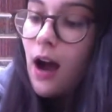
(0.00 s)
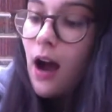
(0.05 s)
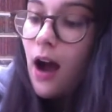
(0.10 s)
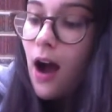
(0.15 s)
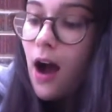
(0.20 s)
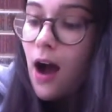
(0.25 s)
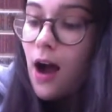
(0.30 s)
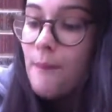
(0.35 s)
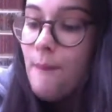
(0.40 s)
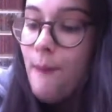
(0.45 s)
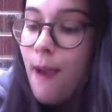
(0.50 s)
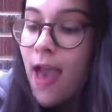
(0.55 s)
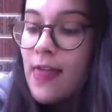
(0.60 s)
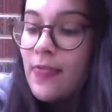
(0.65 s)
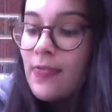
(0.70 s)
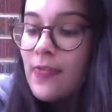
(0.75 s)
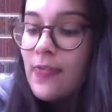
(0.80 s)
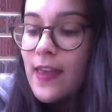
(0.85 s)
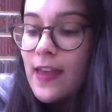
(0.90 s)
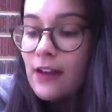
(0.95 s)

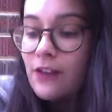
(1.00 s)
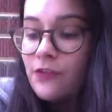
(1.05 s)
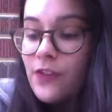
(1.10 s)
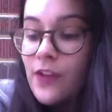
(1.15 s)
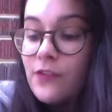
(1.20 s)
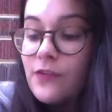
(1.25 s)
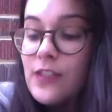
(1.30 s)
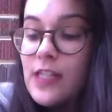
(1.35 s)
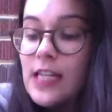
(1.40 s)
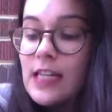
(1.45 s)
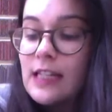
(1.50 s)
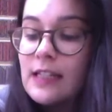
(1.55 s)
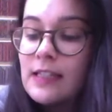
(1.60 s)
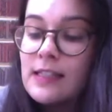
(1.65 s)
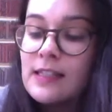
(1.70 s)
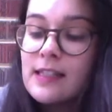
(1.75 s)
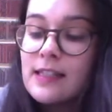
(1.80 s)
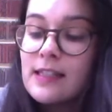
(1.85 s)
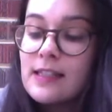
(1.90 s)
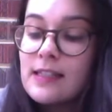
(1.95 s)
And then 15 and
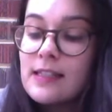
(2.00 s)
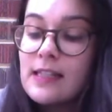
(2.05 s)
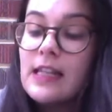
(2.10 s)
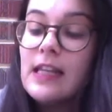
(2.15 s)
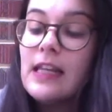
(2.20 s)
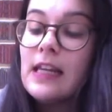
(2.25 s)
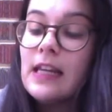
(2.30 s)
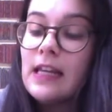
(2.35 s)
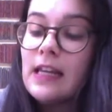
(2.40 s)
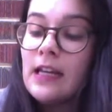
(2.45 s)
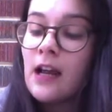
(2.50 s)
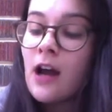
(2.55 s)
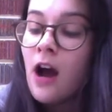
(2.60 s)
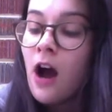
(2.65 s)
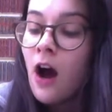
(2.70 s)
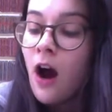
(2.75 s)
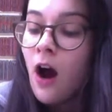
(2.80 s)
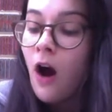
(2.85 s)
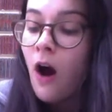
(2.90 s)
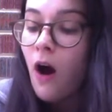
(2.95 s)
16
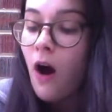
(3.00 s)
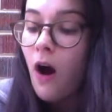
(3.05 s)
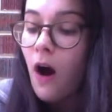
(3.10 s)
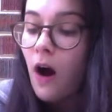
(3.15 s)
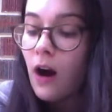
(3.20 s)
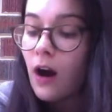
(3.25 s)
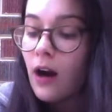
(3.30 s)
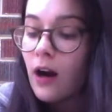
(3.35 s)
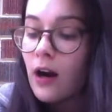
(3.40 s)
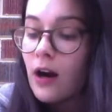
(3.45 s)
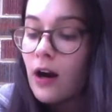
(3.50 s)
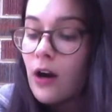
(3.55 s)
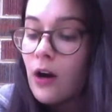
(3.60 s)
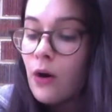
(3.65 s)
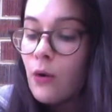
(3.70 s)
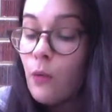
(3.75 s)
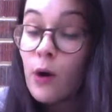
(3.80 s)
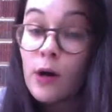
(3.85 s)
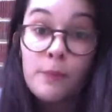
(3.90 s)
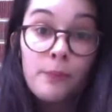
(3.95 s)
are
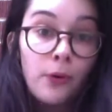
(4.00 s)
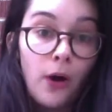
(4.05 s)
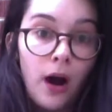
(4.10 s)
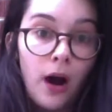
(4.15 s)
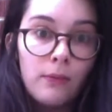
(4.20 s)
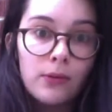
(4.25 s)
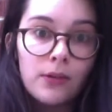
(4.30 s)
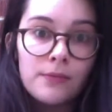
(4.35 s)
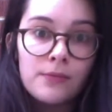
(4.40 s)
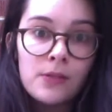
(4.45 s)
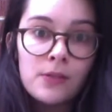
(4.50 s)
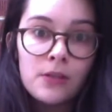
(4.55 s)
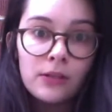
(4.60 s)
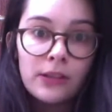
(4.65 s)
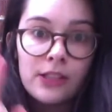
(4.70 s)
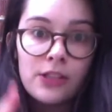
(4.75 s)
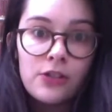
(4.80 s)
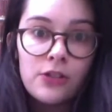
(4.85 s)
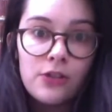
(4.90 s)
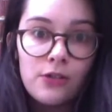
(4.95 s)
word problems, so
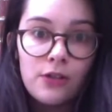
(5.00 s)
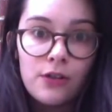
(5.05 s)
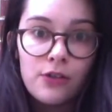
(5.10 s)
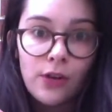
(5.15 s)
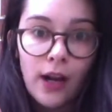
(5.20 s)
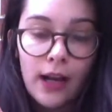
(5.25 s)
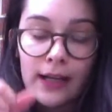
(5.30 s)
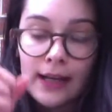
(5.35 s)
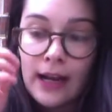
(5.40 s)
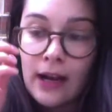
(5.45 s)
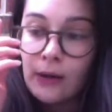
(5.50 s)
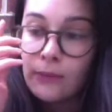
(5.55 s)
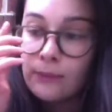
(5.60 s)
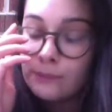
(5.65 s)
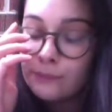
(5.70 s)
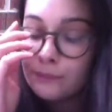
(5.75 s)
let's do those right now.